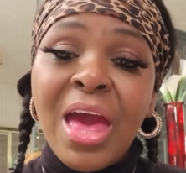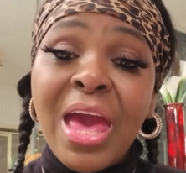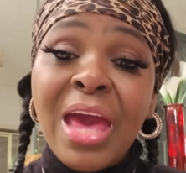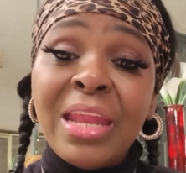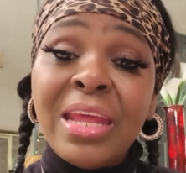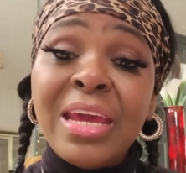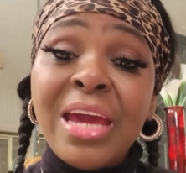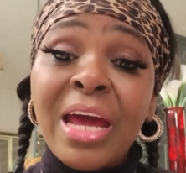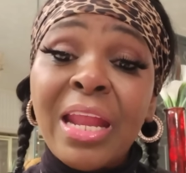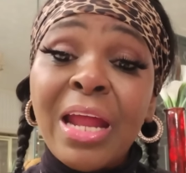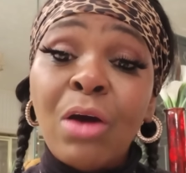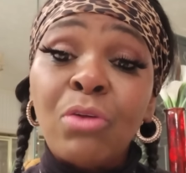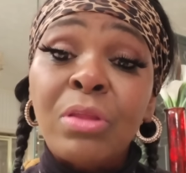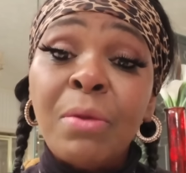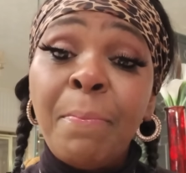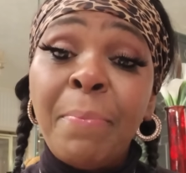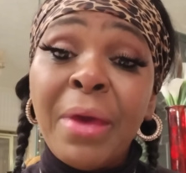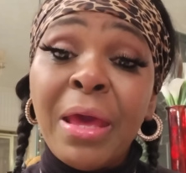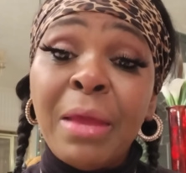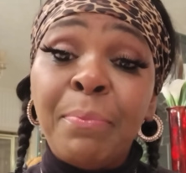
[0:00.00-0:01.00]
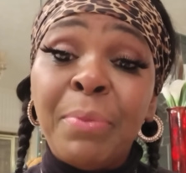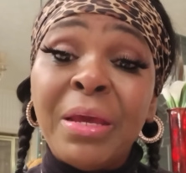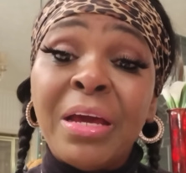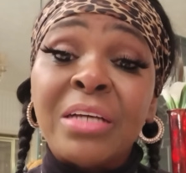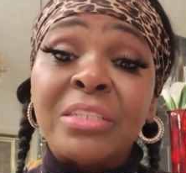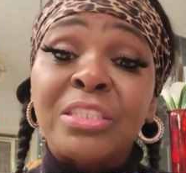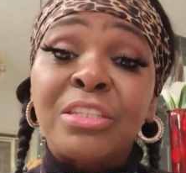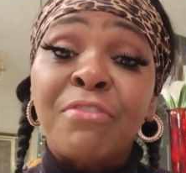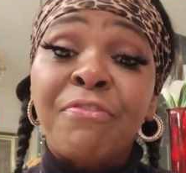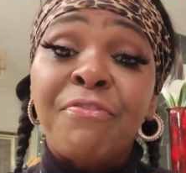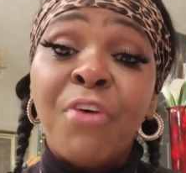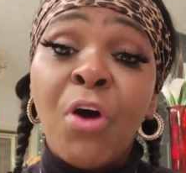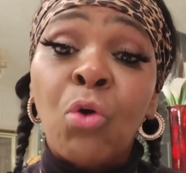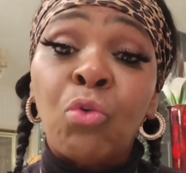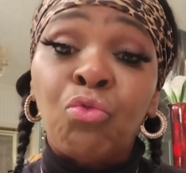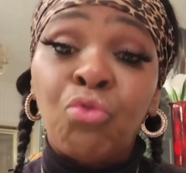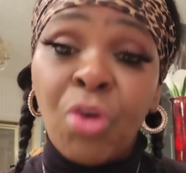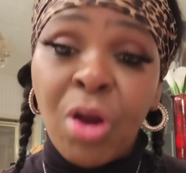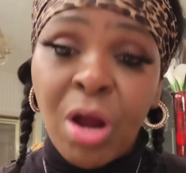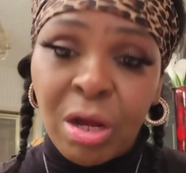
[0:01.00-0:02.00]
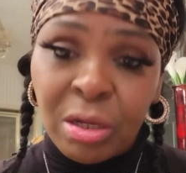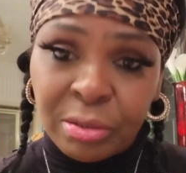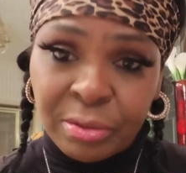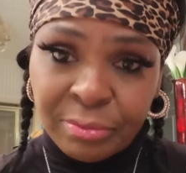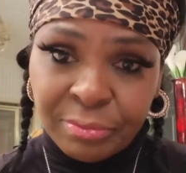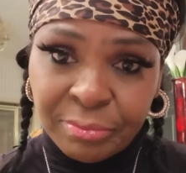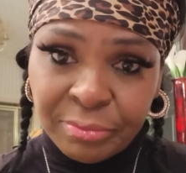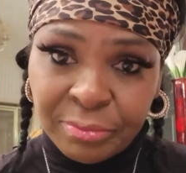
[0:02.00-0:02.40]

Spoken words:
Eddie got out the bed because the phone rung.